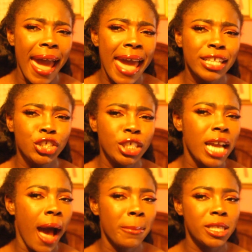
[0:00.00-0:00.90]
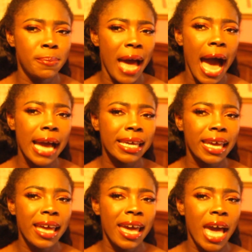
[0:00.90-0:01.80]
And she comes back,
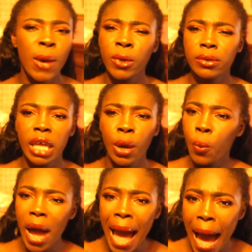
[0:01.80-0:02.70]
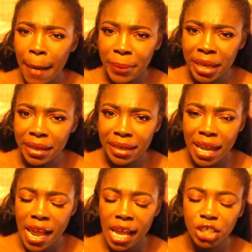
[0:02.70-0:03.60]
and we were like, what happened?
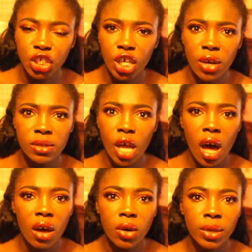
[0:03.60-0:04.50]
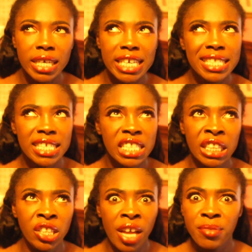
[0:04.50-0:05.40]
And she goes, oh, he
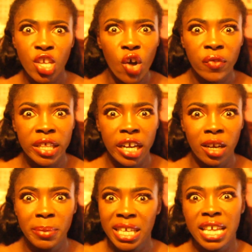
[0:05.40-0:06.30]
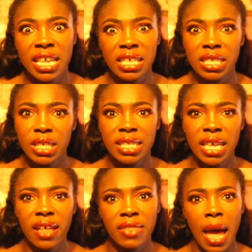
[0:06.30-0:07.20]
didn't let me over there because he
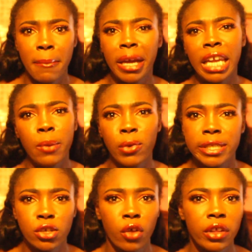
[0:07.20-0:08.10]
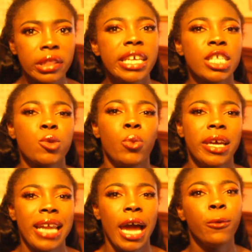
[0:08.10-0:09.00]
said that my name wasn't on the list
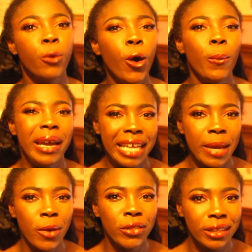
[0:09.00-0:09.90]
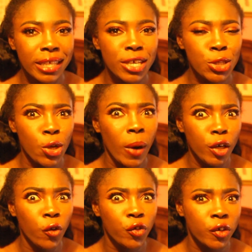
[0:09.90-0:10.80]
when I wrote my name on the list, so I
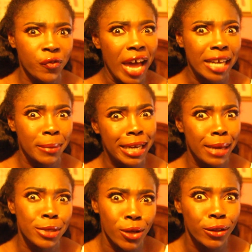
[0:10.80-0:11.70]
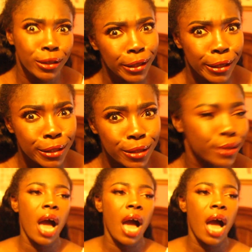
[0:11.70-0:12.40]
know for a fact my name is on the list.